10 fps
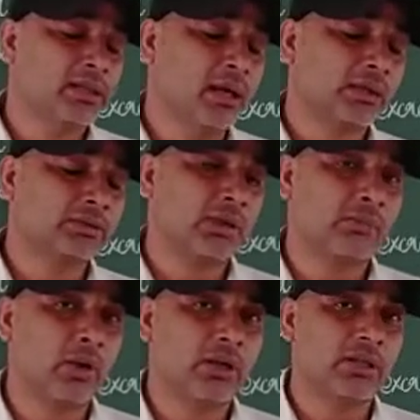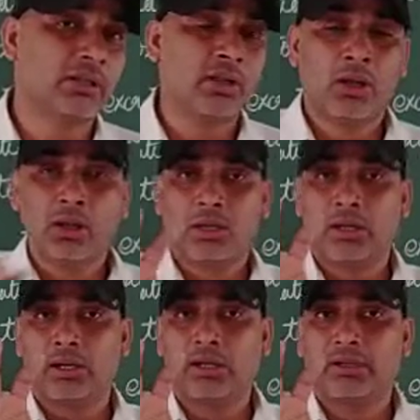are the body
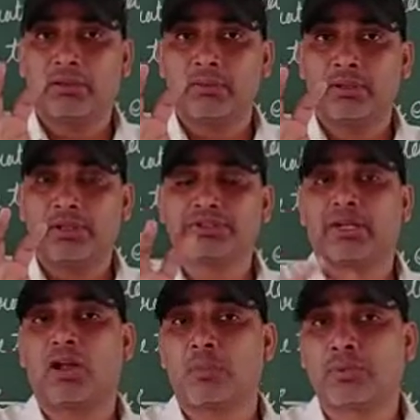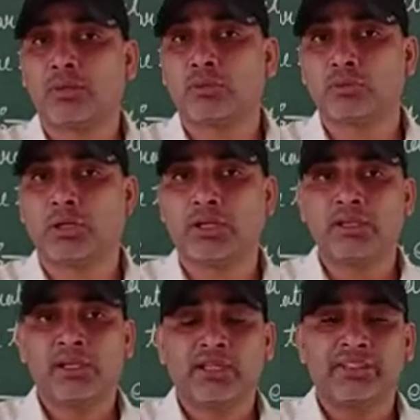is adapted to
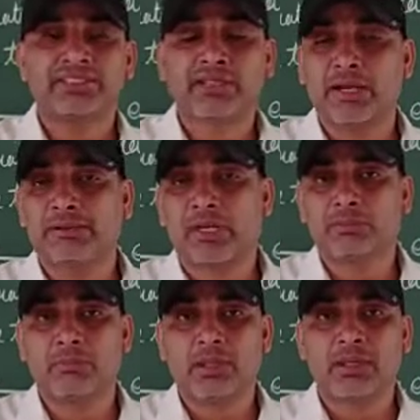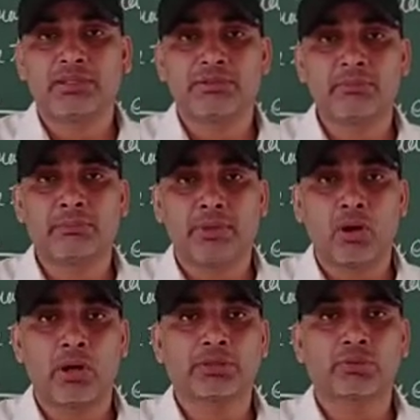the these kinds of the mechanism?
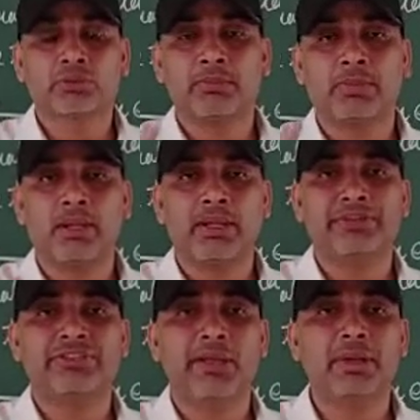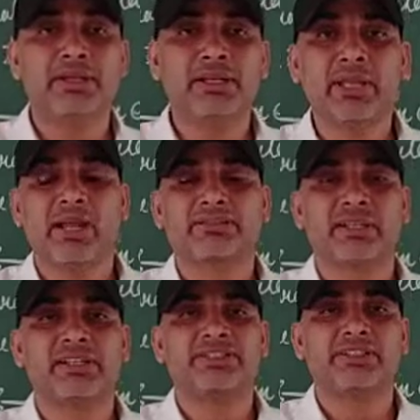Because to the enzymatic
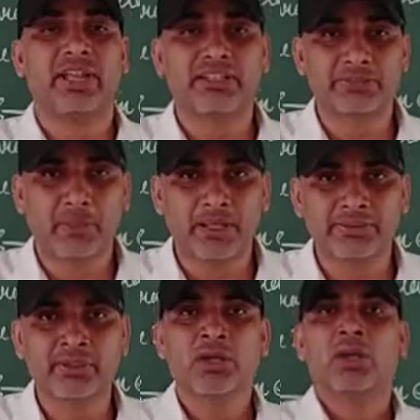action is takes place